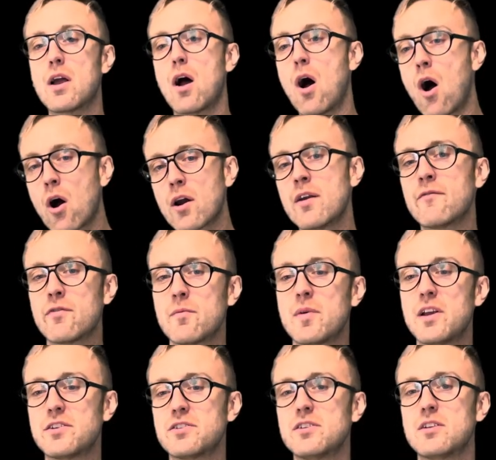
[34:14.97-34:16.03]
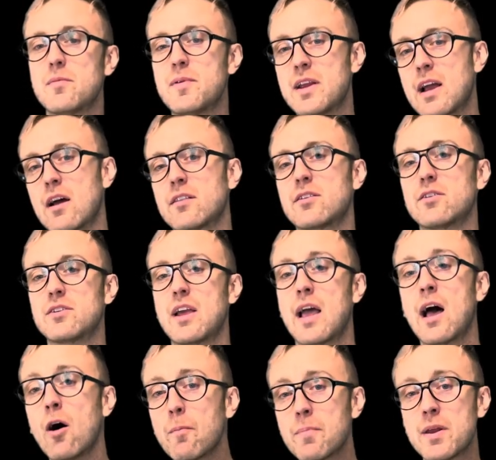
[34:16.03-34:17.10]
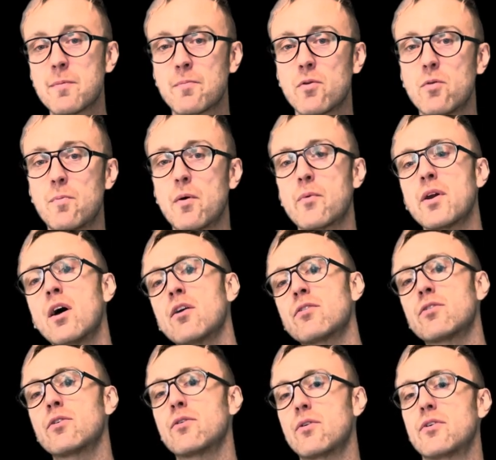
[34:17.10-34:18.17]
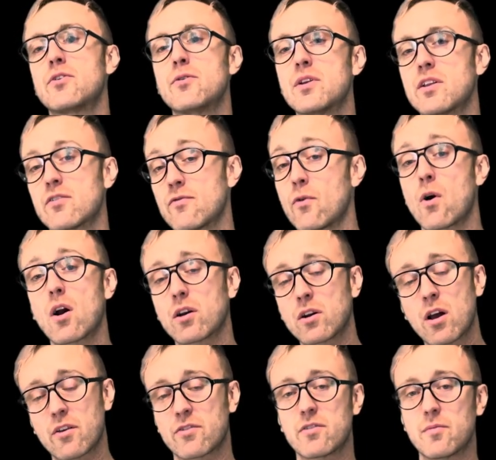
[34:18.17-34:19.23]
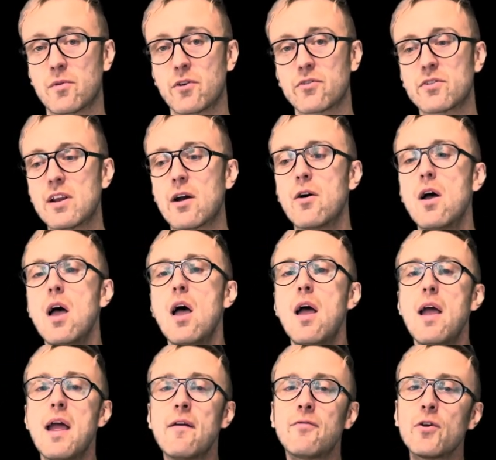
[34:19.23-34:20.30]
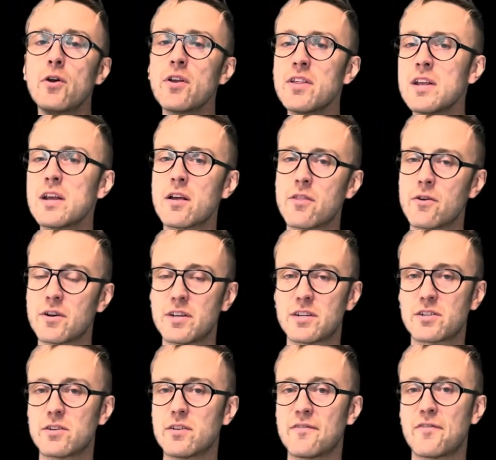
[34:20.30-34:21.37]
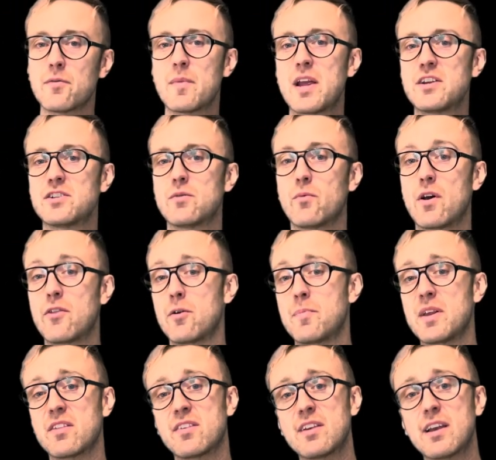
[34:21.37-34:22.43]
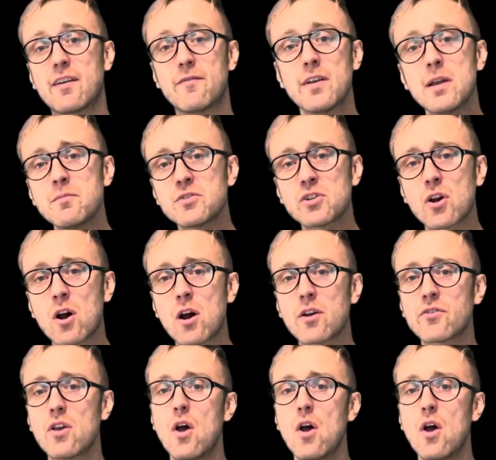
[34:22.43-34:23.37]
our information to be out there to help people, but we also are doing this for our customers. Now, if there is any other additional information, whether it be CFM charts